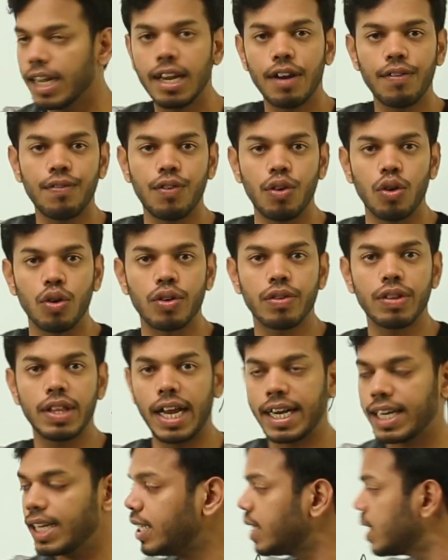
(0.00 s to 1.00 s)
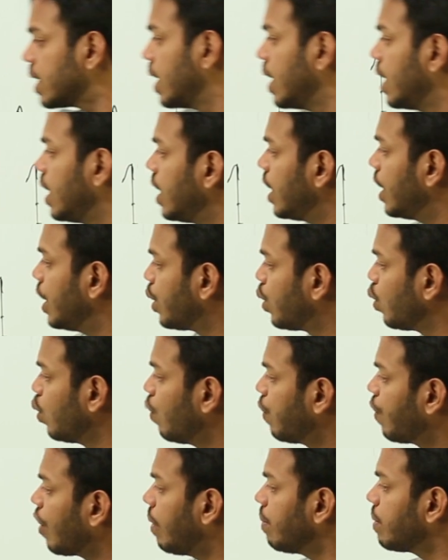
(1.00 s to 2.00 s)
here 4 that is
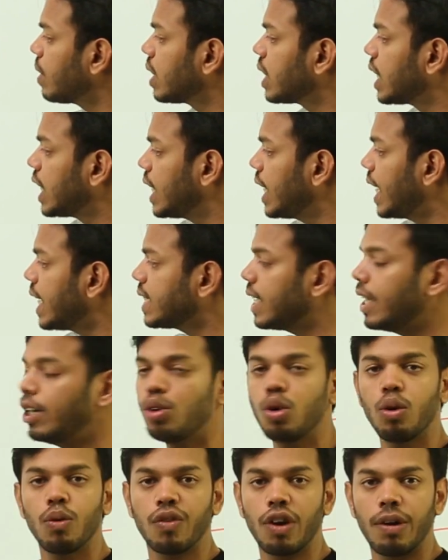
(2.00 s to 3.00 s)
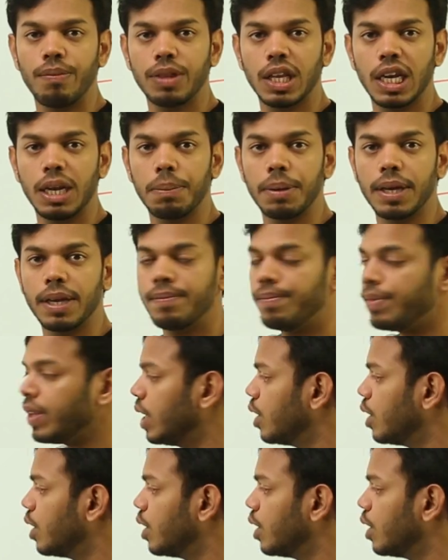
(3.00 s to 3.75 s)
2 from 3s and 2 from 3p